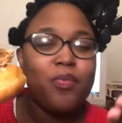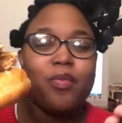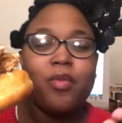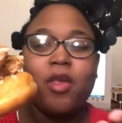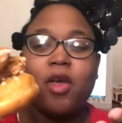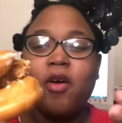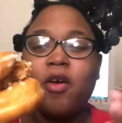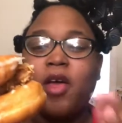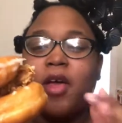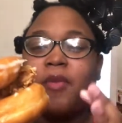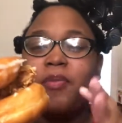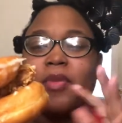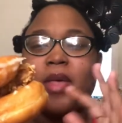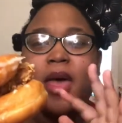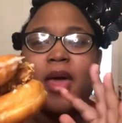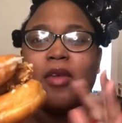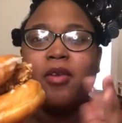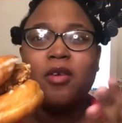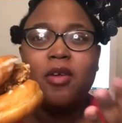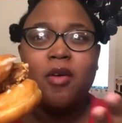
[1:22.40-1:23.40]
Okay,
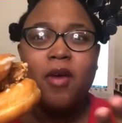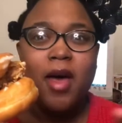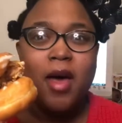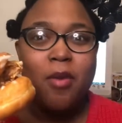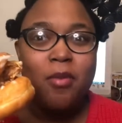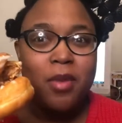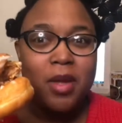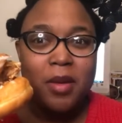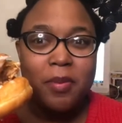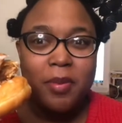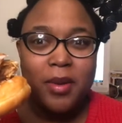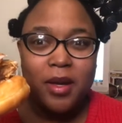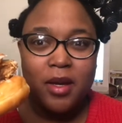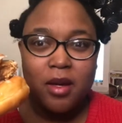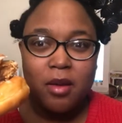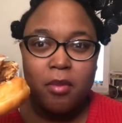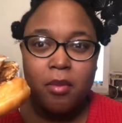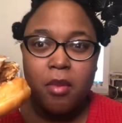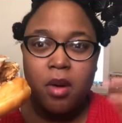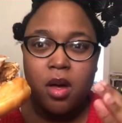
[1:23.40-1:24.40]
I don't know how
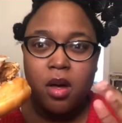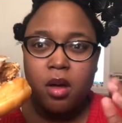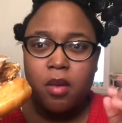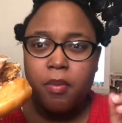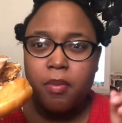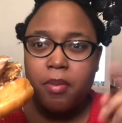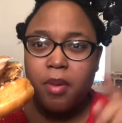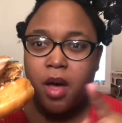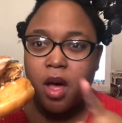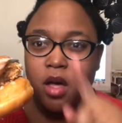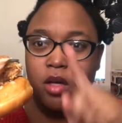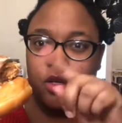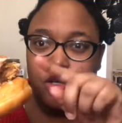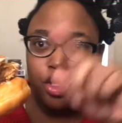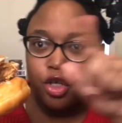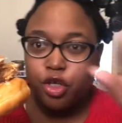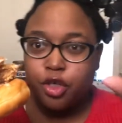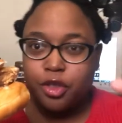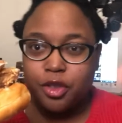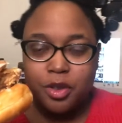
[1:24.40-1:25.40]

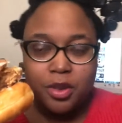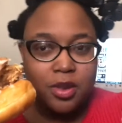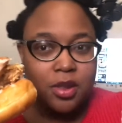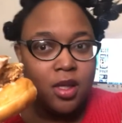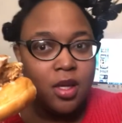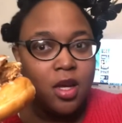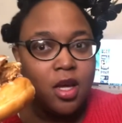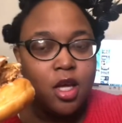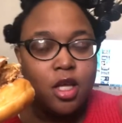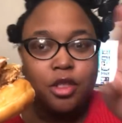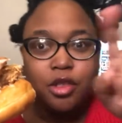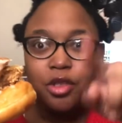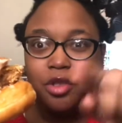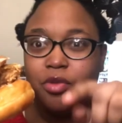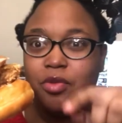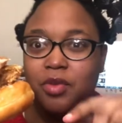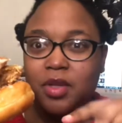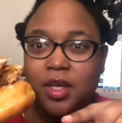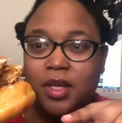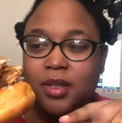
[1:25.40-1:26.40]
mukbangers
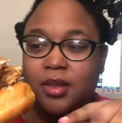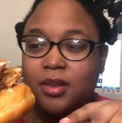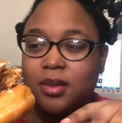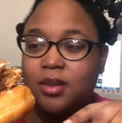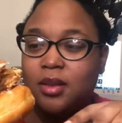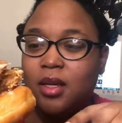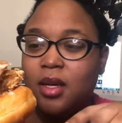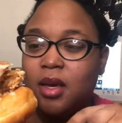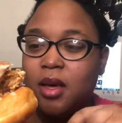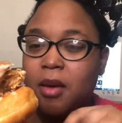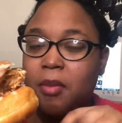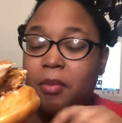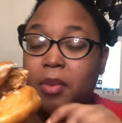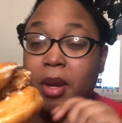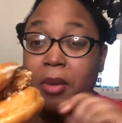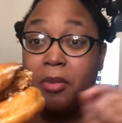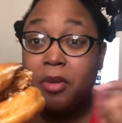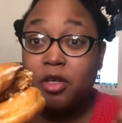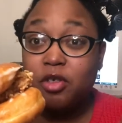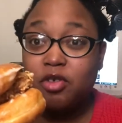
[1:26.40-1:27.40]
do this,
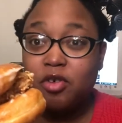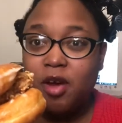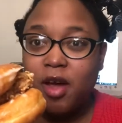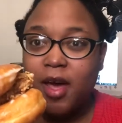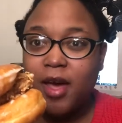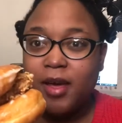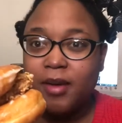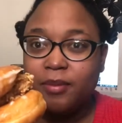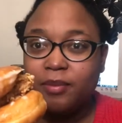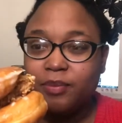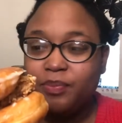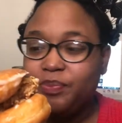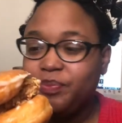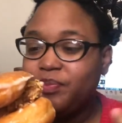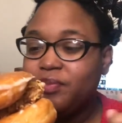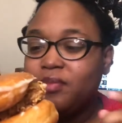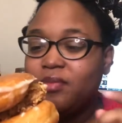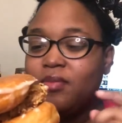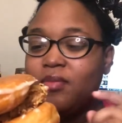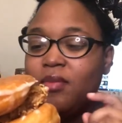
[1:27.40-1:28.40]
but I'm gonna try.
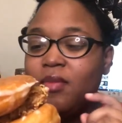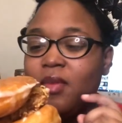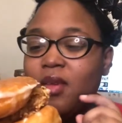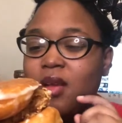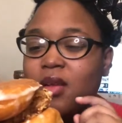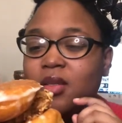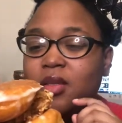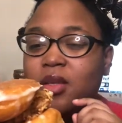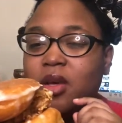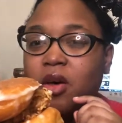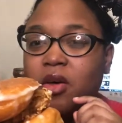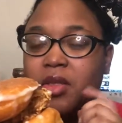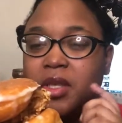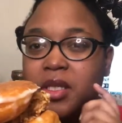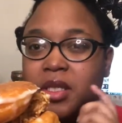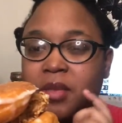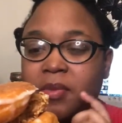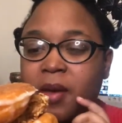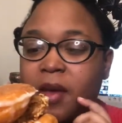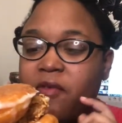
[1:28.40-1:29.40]
So
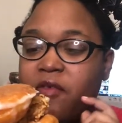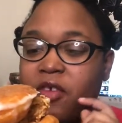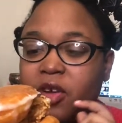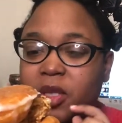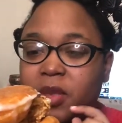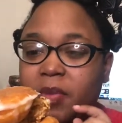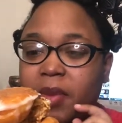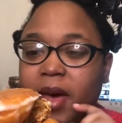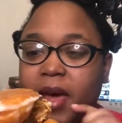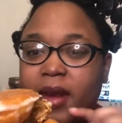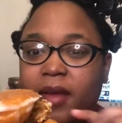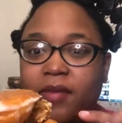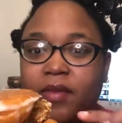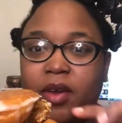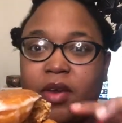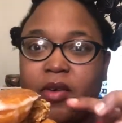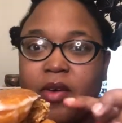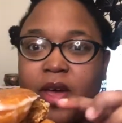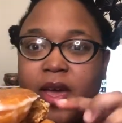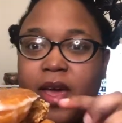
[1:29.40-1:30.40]
this is my first bite of it, okay